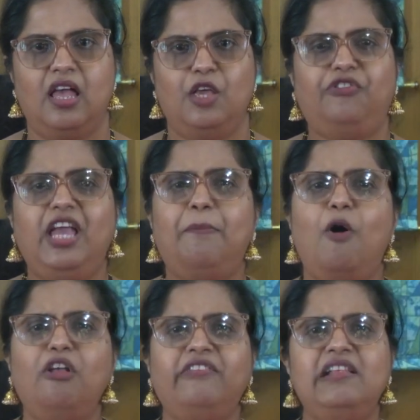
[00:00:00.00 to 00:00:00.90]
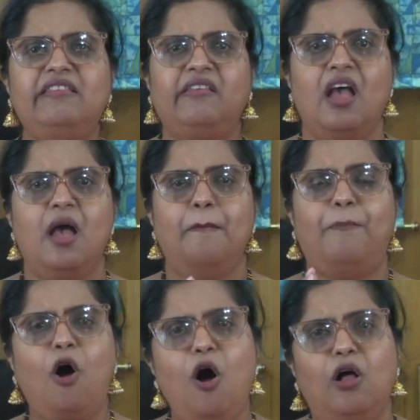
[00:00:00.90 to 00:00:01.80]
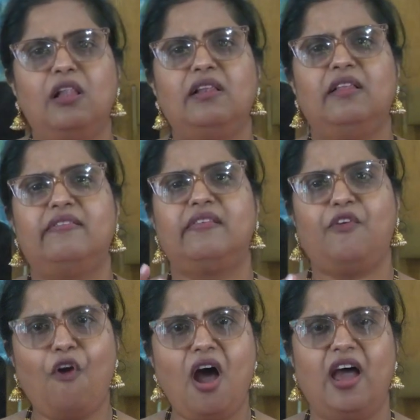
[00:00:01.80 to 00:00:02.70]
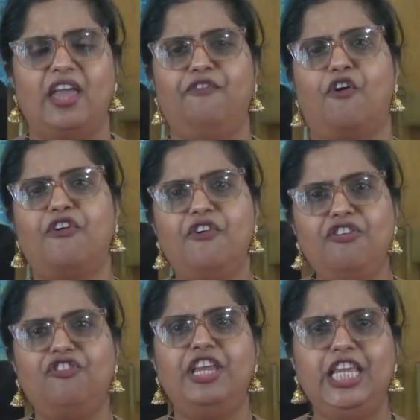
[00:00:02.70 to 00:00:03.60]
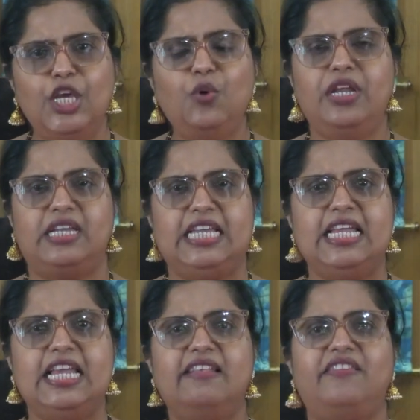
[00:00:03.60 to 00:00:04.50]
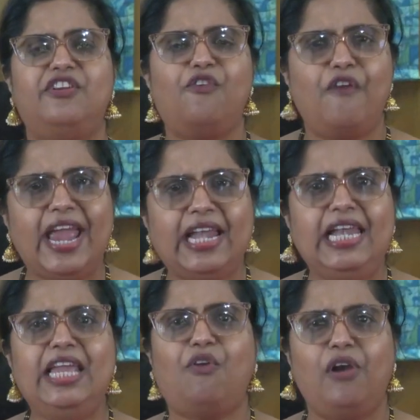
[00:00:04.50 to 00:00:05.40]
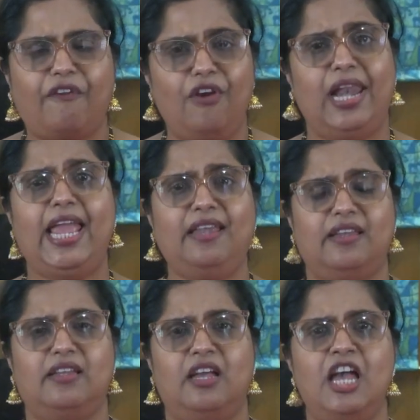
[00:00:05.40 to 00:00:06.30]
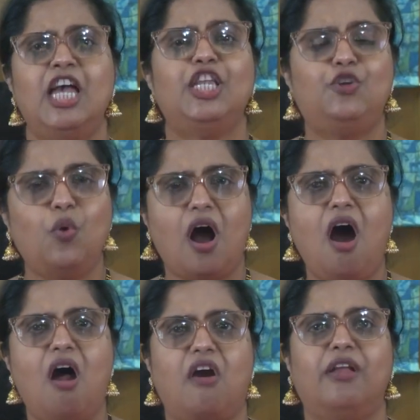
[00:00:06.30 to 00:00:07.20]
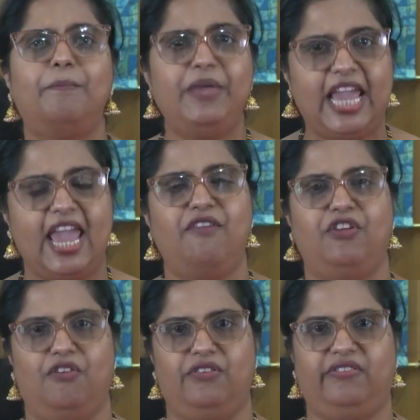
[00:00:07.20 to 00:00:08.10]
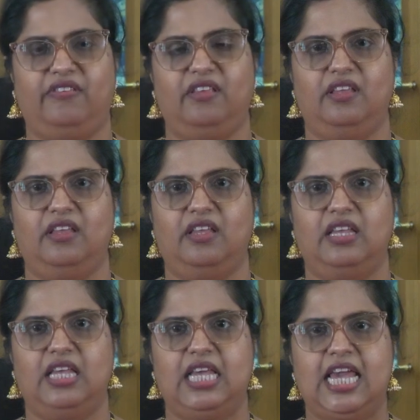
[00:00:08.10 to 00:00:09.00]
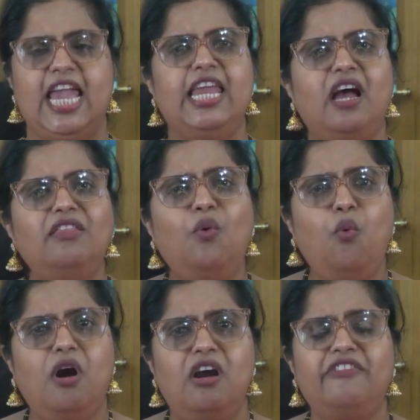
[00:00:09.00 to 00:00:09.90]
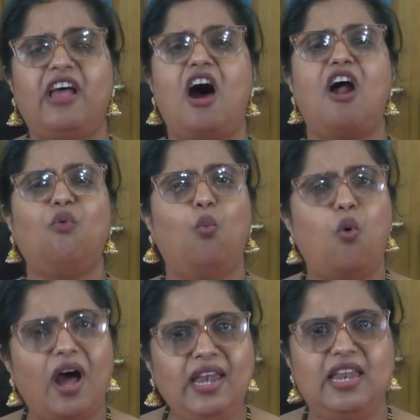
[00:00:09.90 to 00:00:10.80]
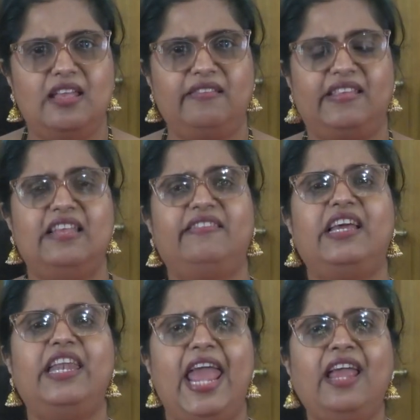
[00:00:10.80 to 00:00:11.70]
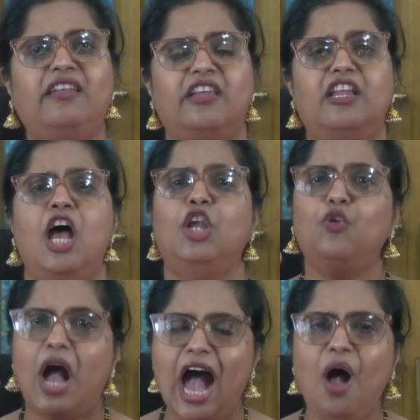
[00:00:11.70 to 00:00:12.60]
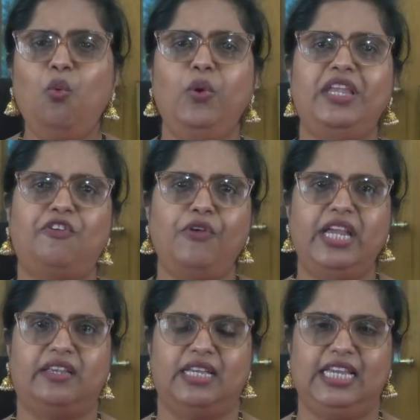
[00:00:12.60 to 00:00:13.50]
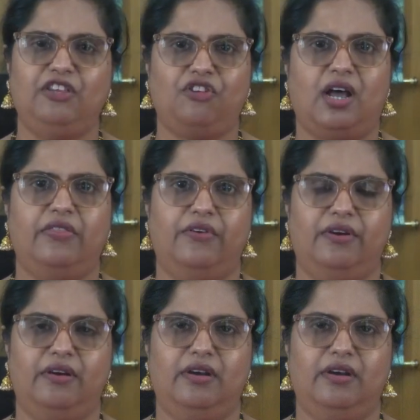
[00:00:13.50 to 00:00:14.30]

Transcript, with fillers: You see, Apostle Paul's cry for Christian unity is directly re related to our behaviors. In other words, our oneness is connected to how we treat each other.